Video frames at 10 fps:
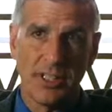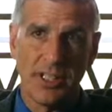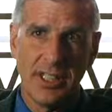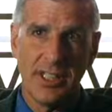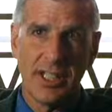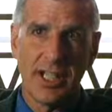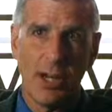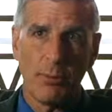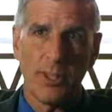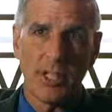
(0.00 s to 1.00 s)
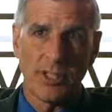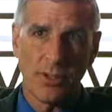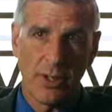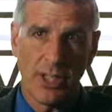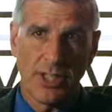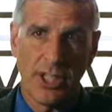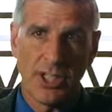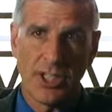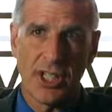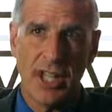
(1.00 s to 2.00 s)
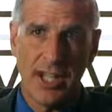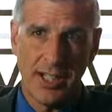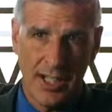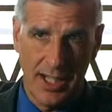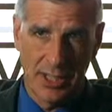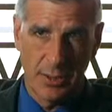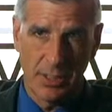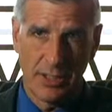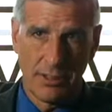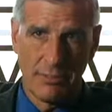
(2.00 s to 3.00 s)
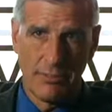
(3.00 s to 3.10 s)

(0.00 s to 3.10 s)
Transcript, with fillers: lead a complex organization like a hospital.